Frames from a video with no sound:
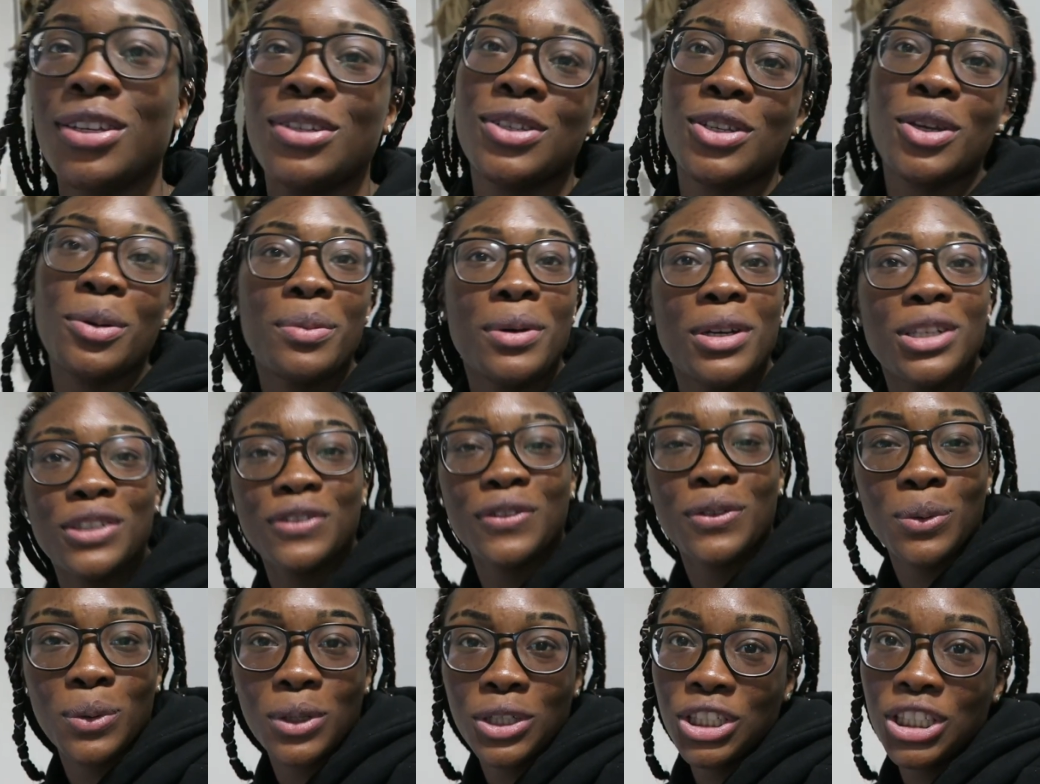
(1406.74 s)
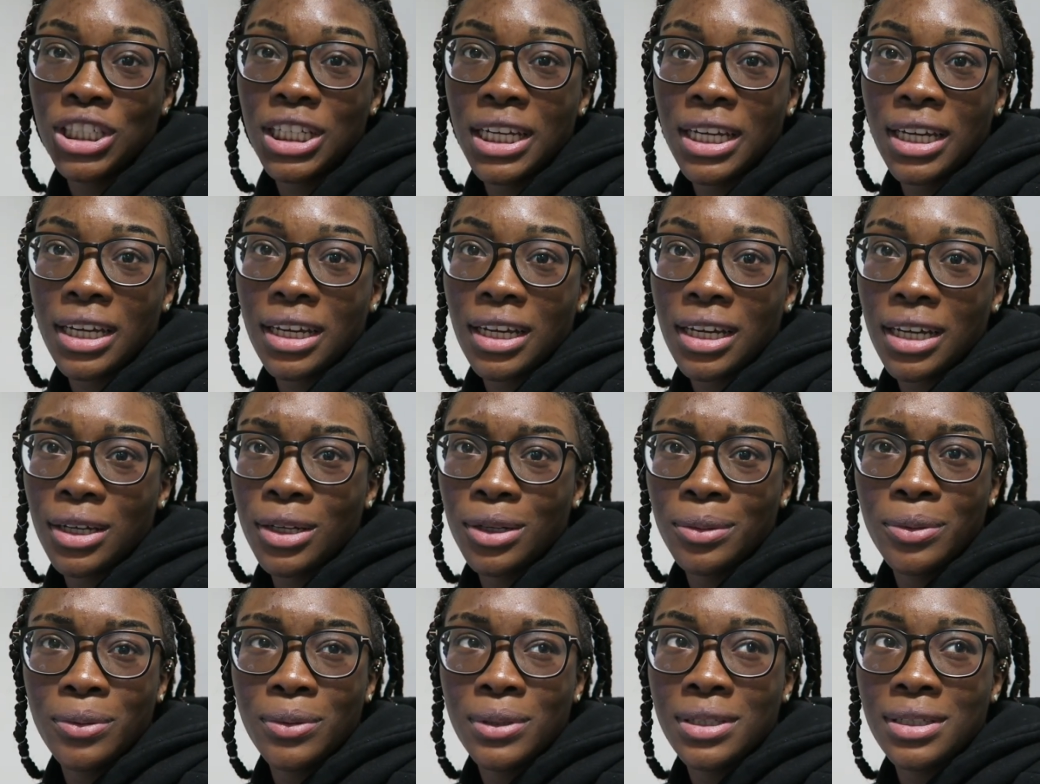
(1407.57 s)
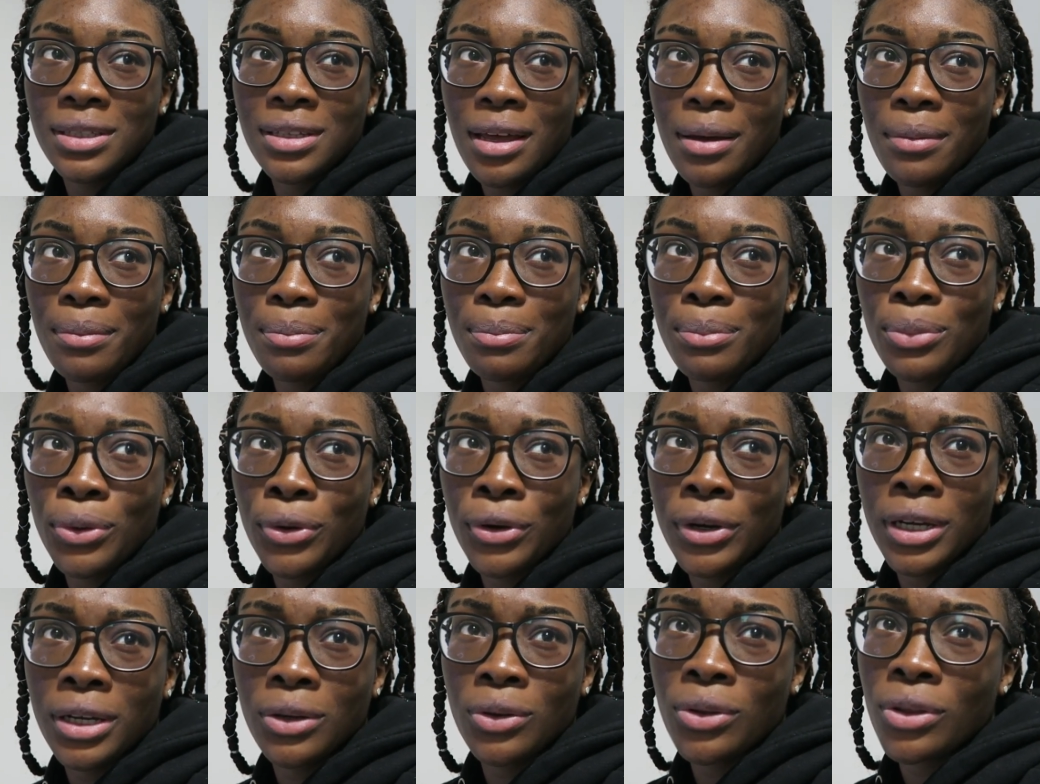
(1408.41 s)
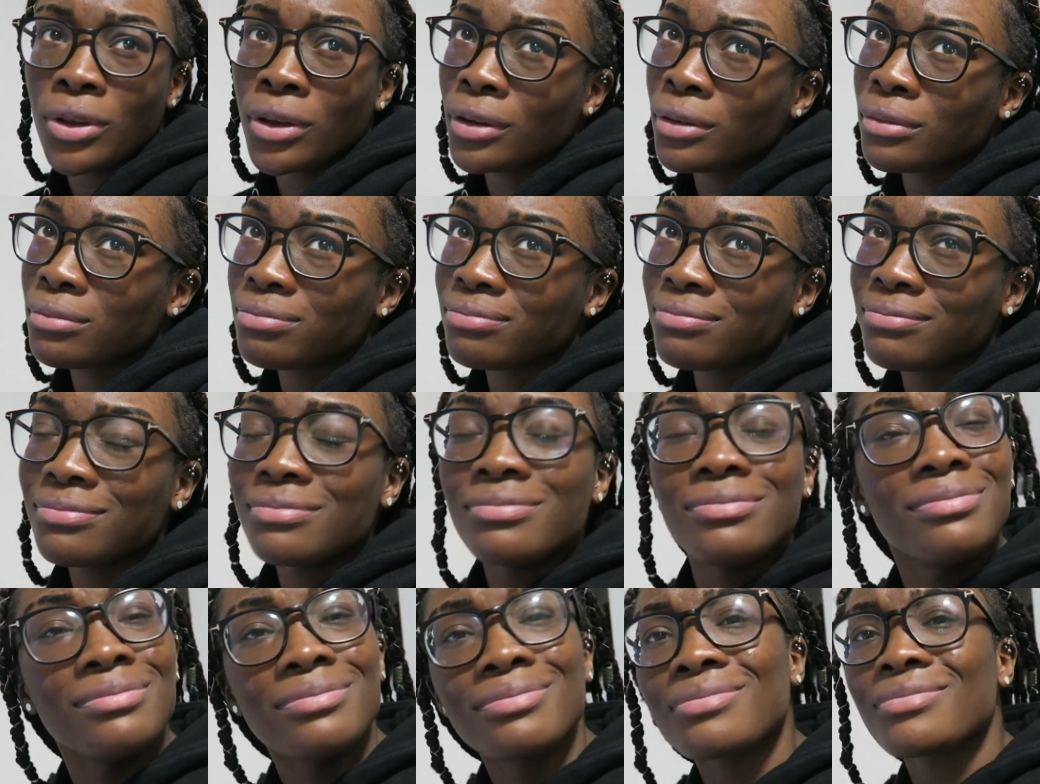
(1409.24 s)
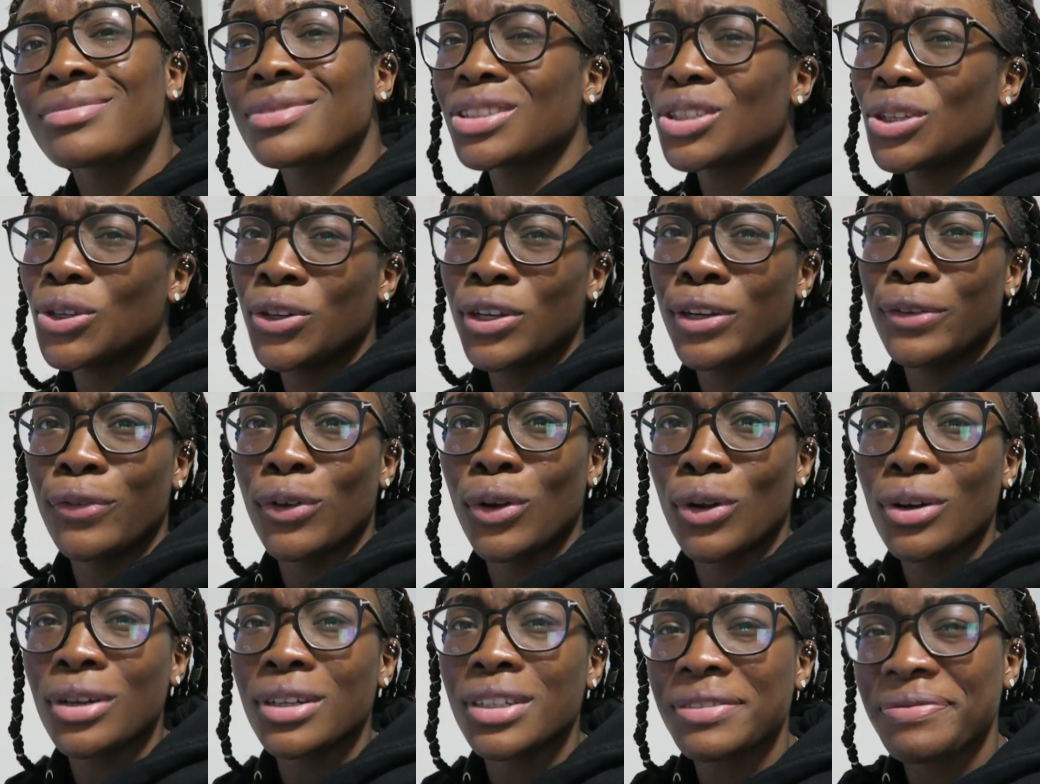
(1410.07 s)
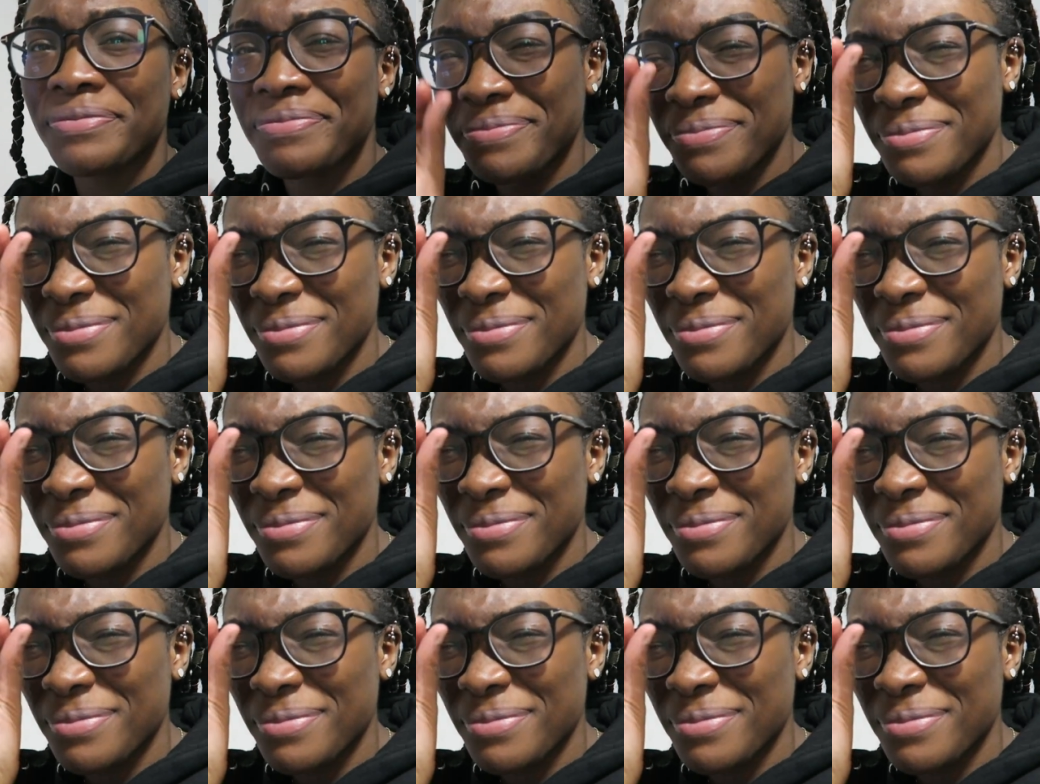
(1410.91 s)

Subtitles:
you so much for watching. I hope it wasn't that boring, although it's a uni vlog.